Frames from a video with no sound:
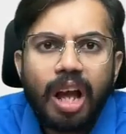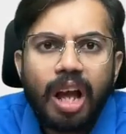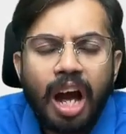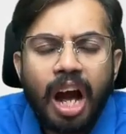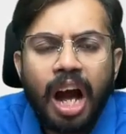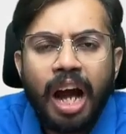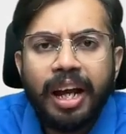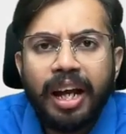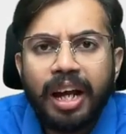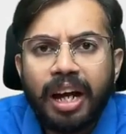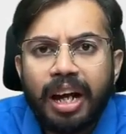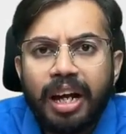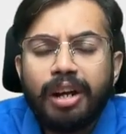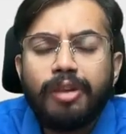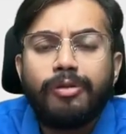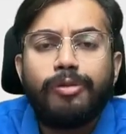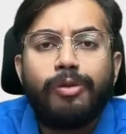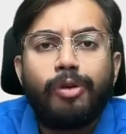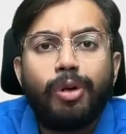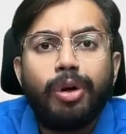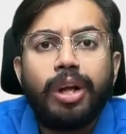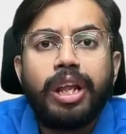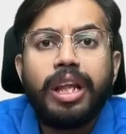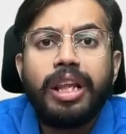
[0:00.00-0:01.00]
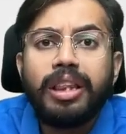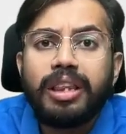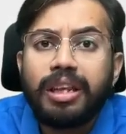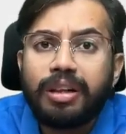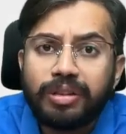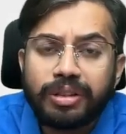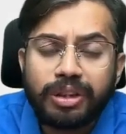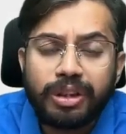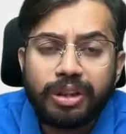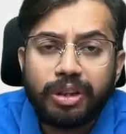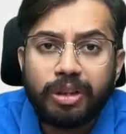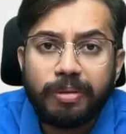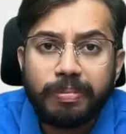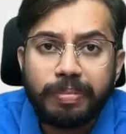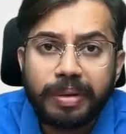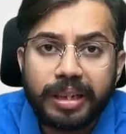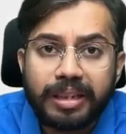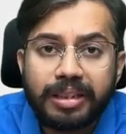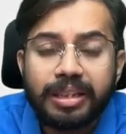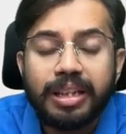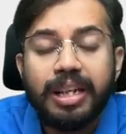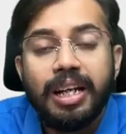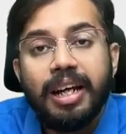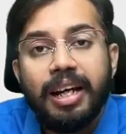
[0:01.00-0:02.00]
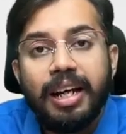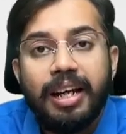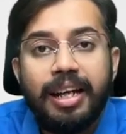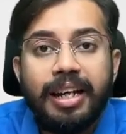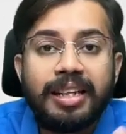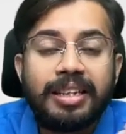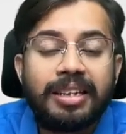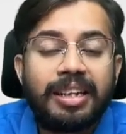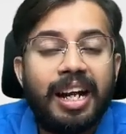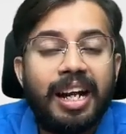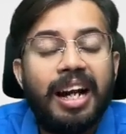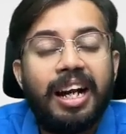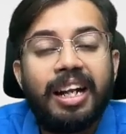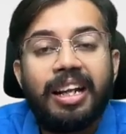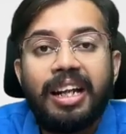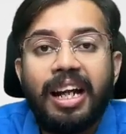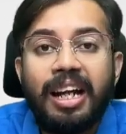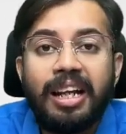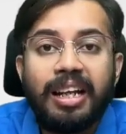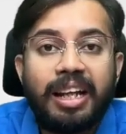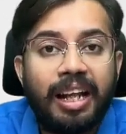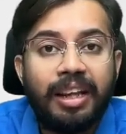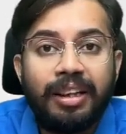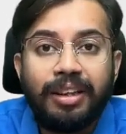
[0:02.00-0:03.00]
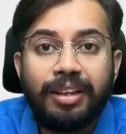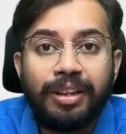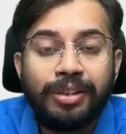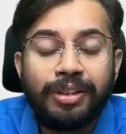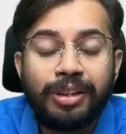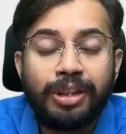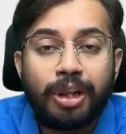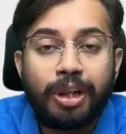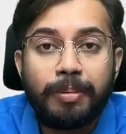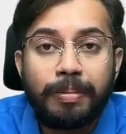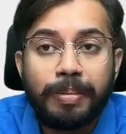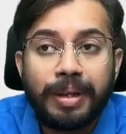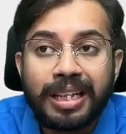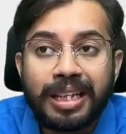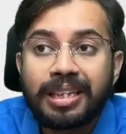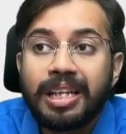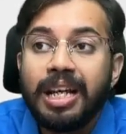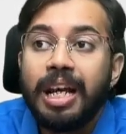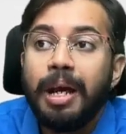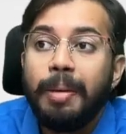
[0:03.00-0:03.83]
I earned 14,000 rupees. It is greater than 10,000 rupees.